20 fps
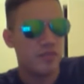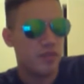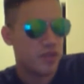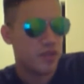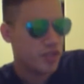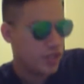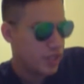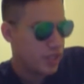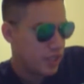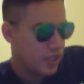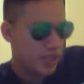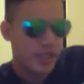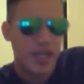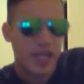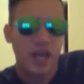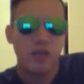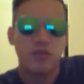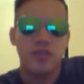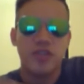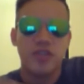We were sitting on a
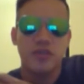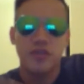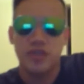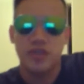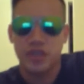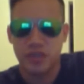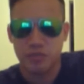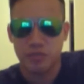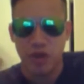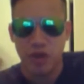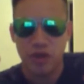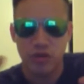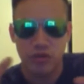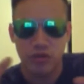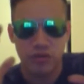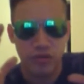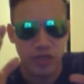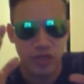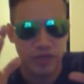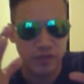couch. It was a small
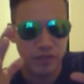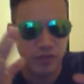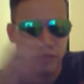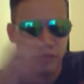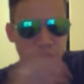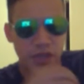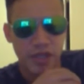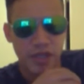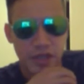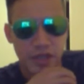room.